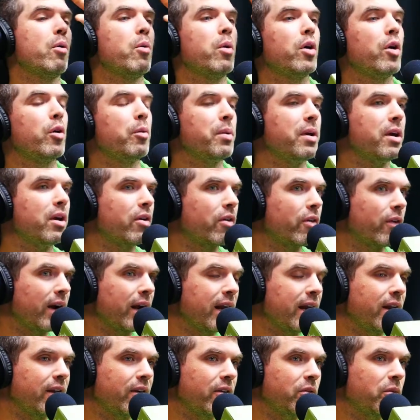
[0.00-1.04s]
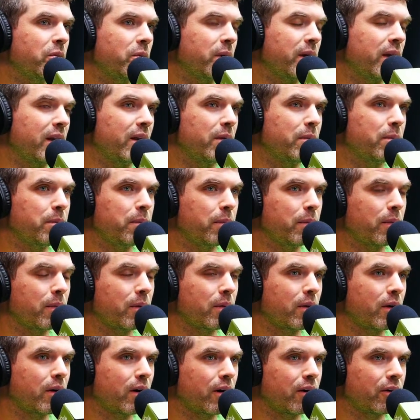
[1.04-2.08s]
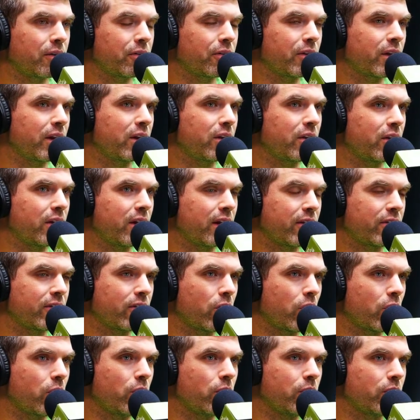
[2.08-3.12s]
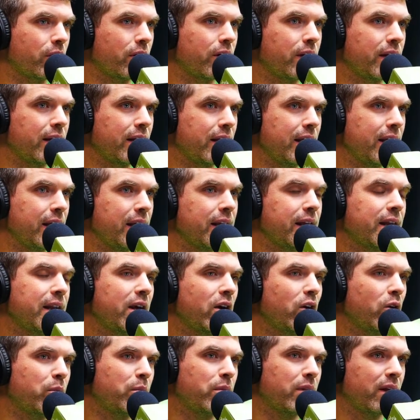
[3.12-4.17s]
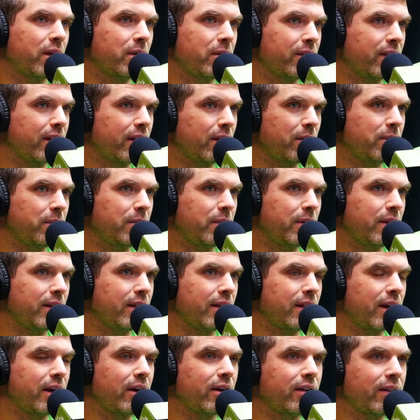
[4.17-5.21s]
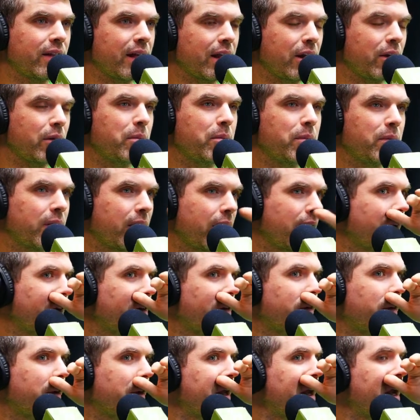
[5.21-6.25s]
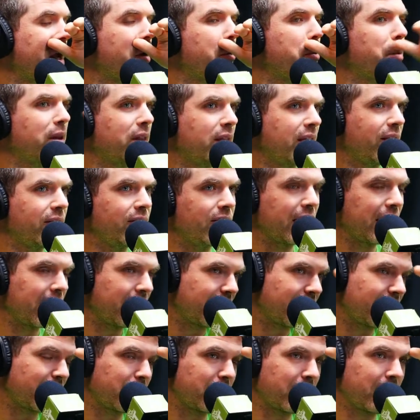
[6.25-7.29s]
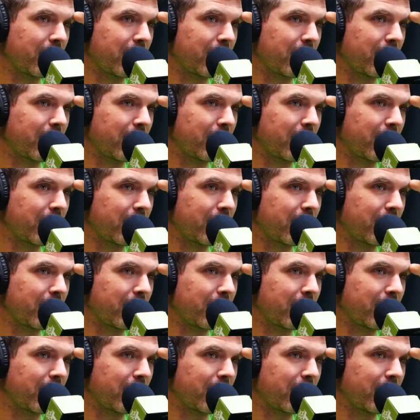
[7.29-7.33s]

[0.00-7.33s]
be great is when our son gets older and he can help play with them. And then that'll like really help alleviate some of that